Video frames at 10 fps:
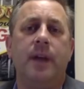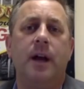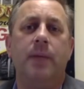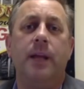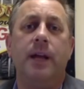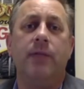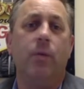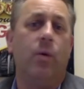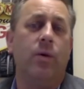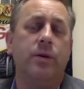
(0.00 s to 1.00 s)
player
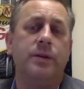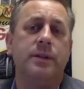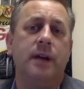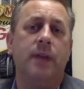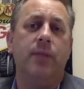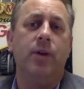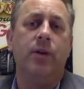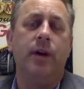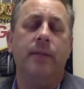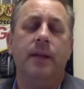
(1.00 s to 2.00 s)
rewards
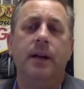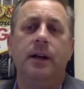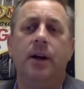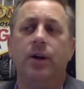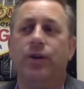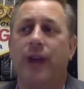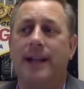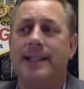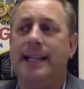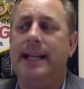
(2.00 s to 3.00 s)
program called
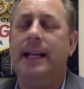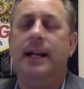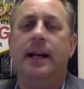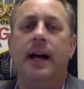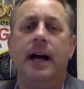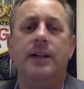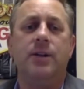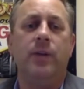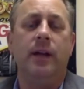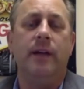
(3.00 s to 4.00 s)
Grazie. So
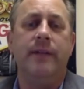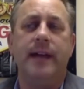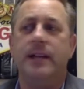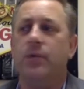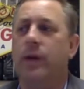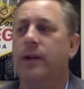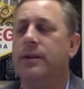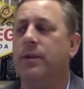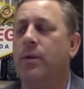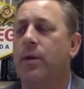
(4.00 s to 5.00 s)
we love that as well.
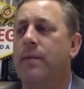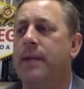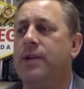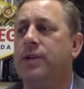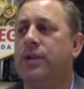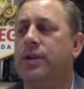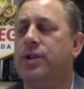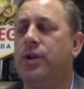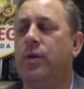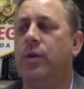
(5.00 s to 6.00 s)
So we want to make sure that
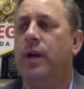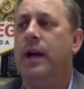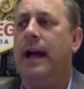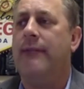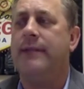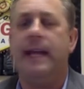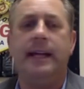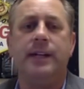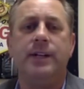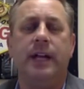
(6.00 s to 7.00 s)
you have
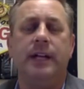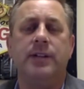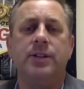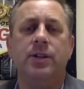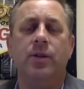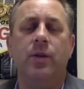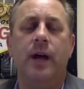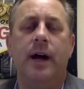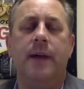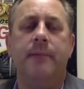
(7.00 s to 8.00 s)
taken a chance
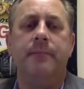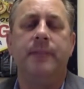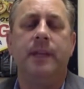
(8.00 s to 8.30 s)
to